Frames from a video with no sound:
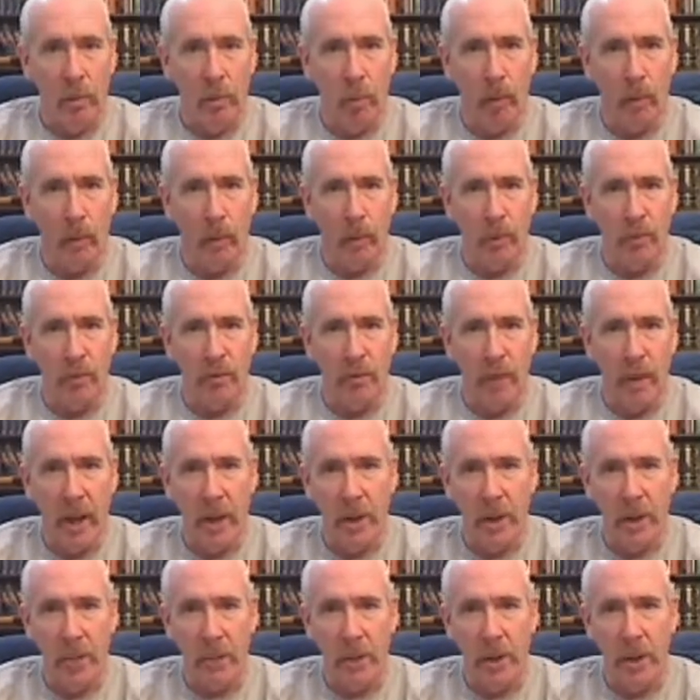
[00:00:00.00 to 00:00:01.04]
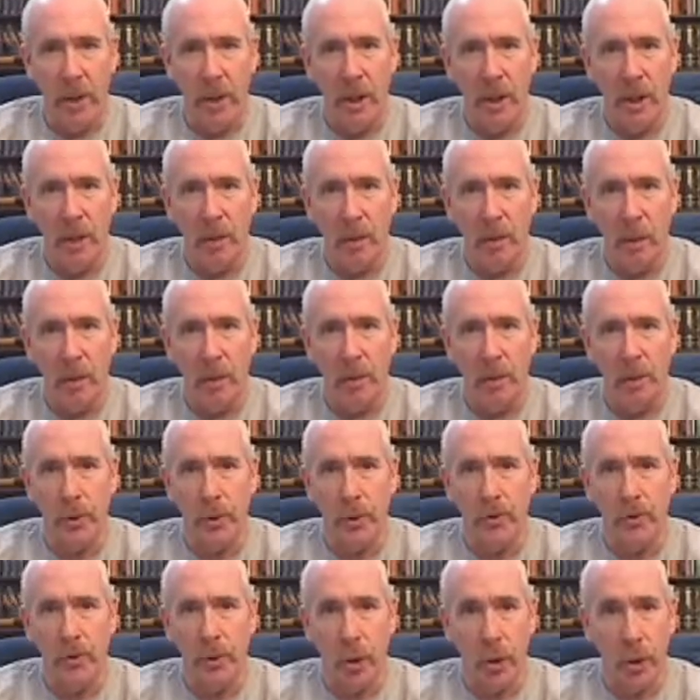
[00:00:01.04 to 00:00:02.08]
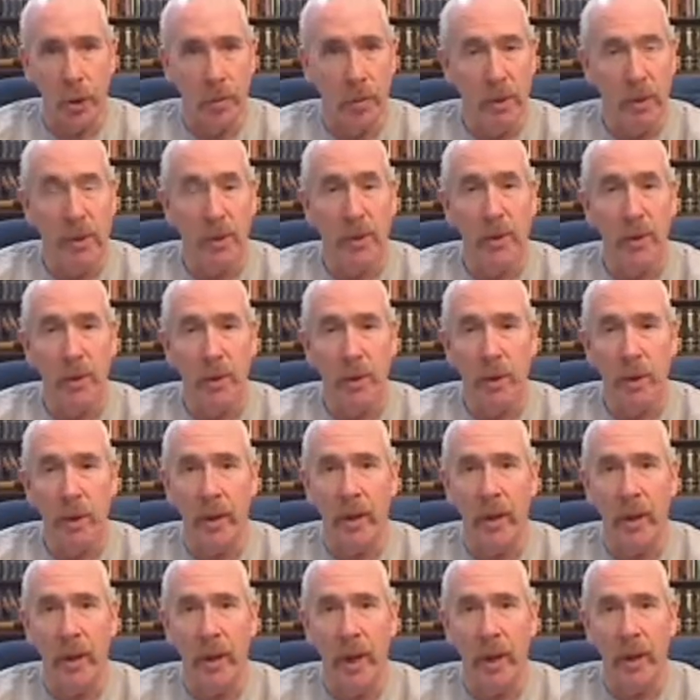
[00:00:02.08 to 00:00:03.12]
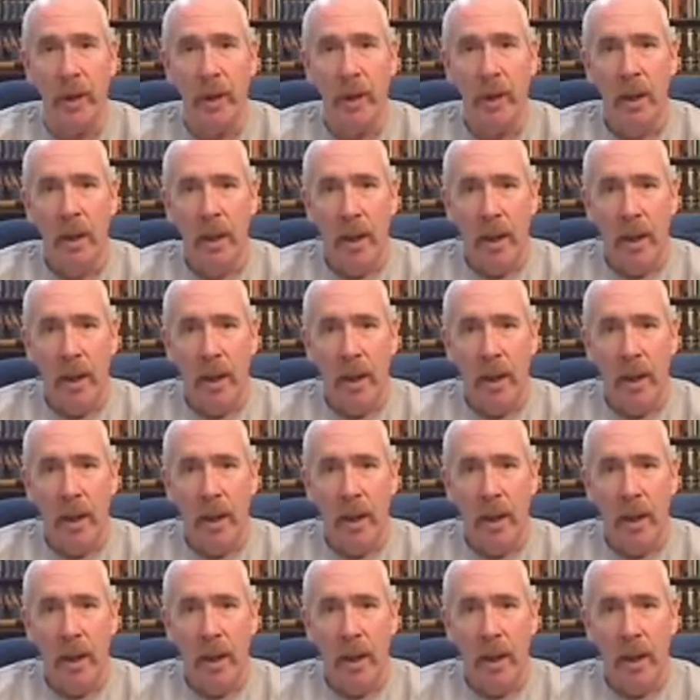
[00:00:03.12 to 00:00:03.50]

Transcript: records of bankruptcies, records of judgments, things like that.